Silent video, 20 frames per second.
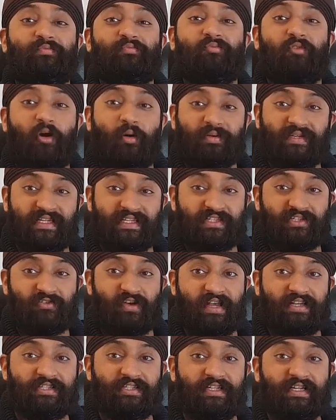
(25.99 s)
property
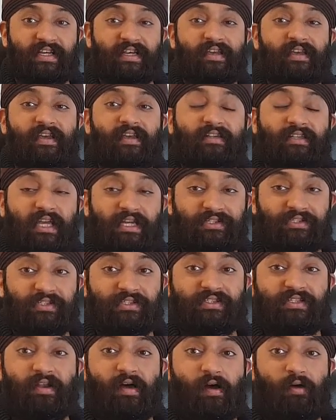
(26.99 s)
strategy they should
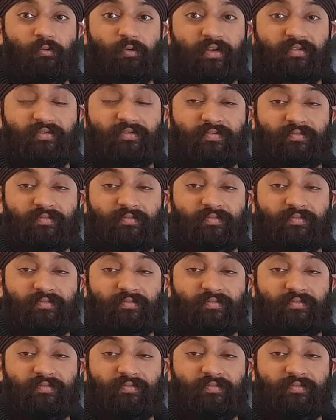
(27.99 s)
start with.